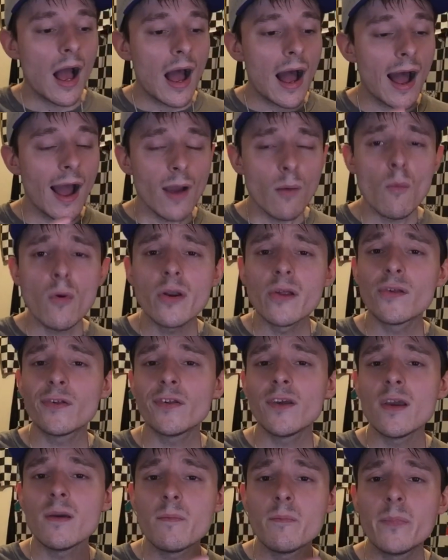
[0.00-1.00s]
I want to
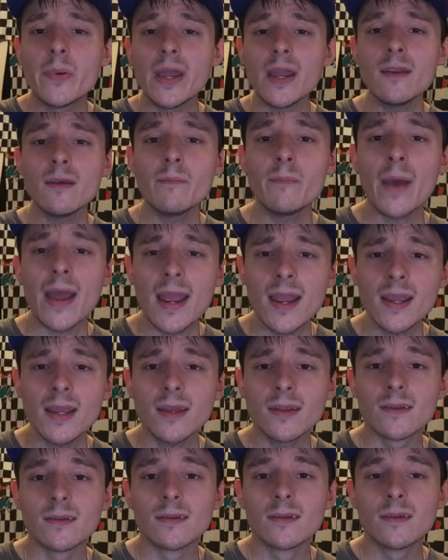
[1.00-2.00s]
see them beating and
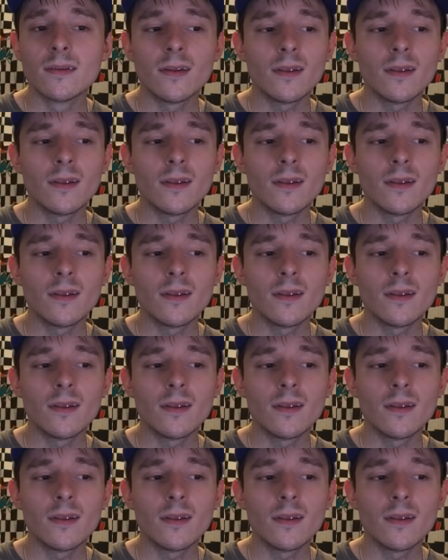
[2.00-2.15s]
banging.